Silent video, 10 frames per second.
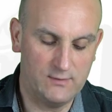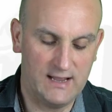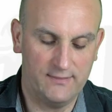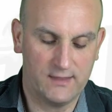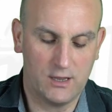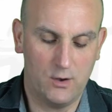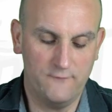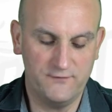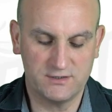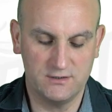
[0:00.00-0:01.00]
we had the
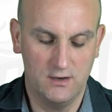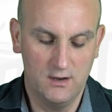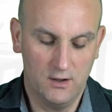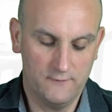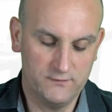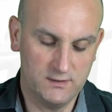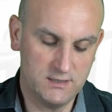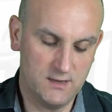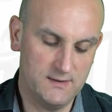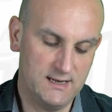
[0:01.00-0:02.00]
coefficient of
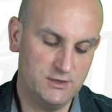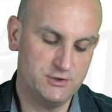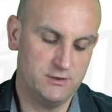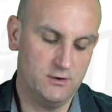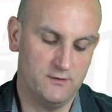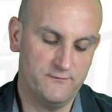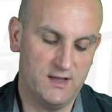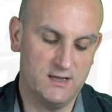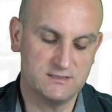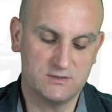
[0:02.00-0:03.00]
determination of
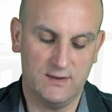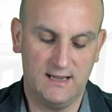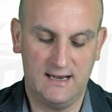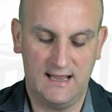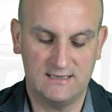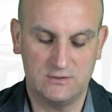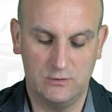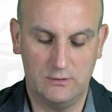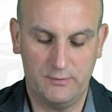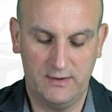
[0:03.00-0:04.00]
r squared as
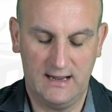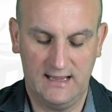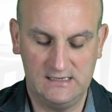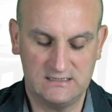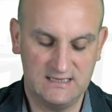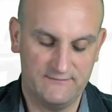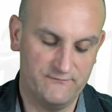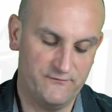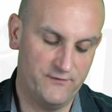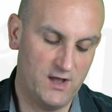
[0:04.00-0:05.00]

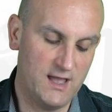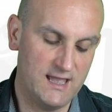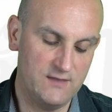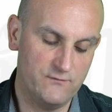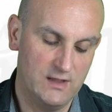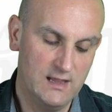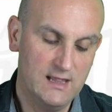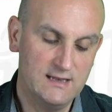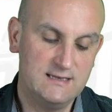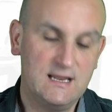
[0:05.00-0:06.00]
0.875.
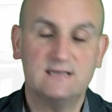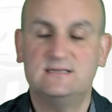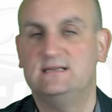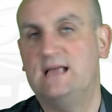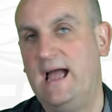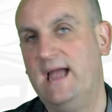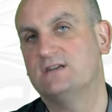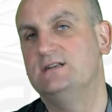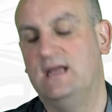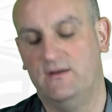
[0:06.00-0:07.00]
Does this
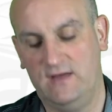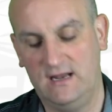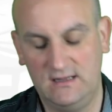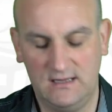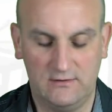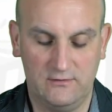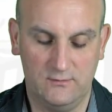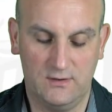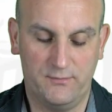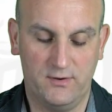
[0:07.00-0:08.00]
actually have anything to
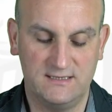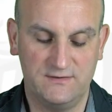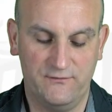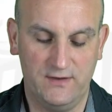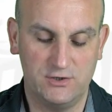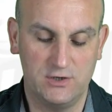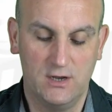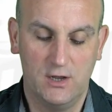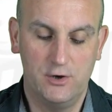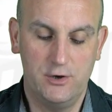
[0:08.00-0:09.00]
do with the price of fish?
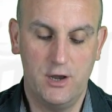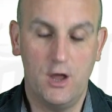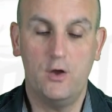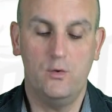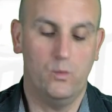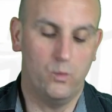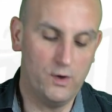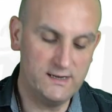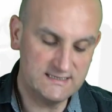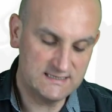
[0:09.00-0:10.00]
No.
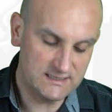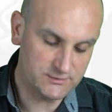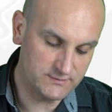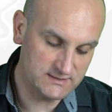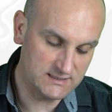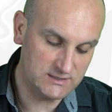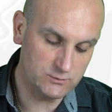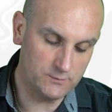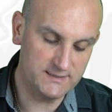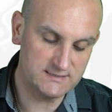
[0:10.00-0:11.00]
What is this
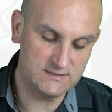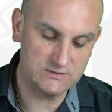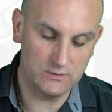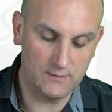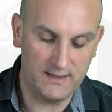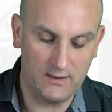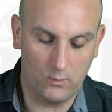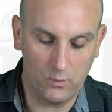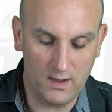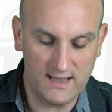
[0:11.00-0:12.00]
residual business all
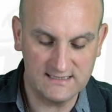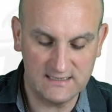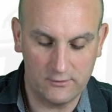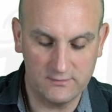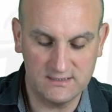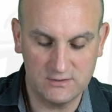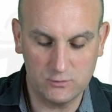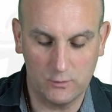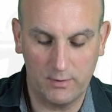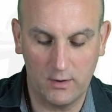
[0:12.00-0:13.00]
about? Why is there a
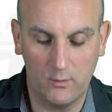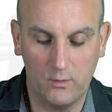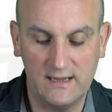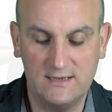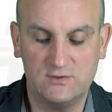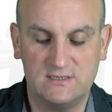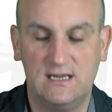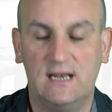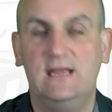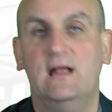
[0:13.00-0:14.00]
residual plot? Well,
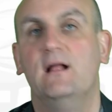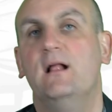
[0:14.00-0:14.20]
interestingly,